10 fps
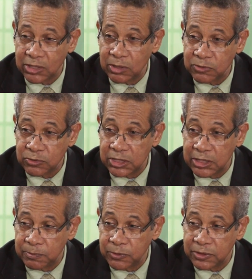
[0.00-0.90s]
they come through the
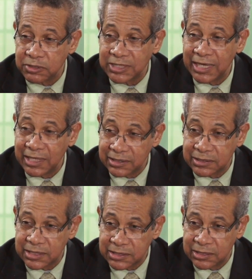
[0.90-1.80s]
airport, there's a health
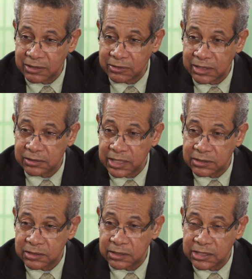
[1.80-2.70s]
desk there.
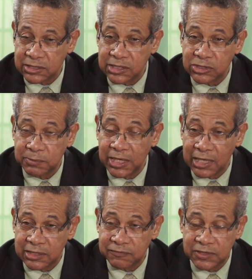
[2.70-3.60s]
The desk needs to be
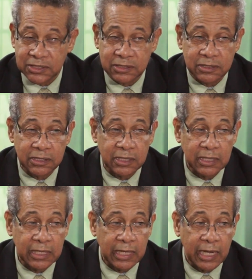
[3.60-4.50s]
activated.
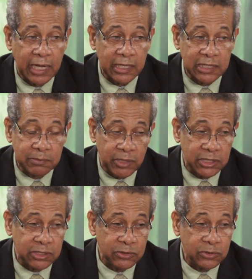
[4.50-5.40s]
And
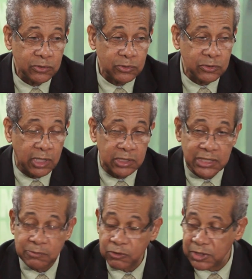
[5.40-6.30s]
anybody who on
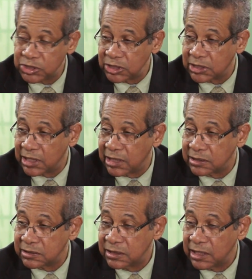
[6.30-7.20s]
the immigration
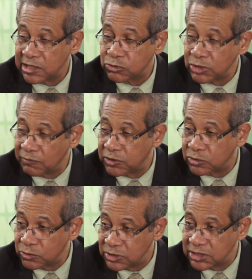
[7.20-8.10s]
card has traveled
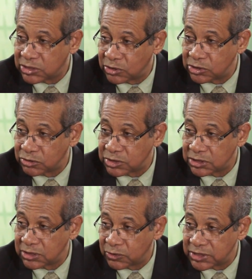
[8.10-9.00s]
through these
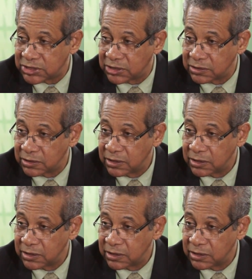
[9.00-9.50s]
countries in question